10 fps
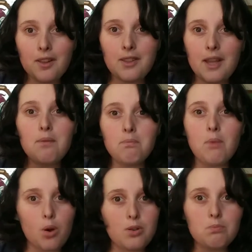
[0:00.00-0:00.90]
they
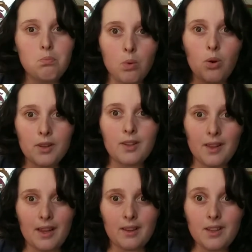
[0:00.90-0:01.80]
more than
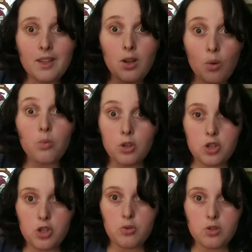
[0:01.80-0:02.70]
likely will
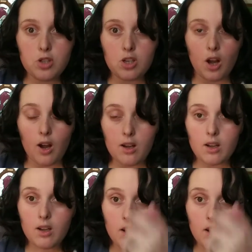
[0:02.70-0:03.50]
choose to talk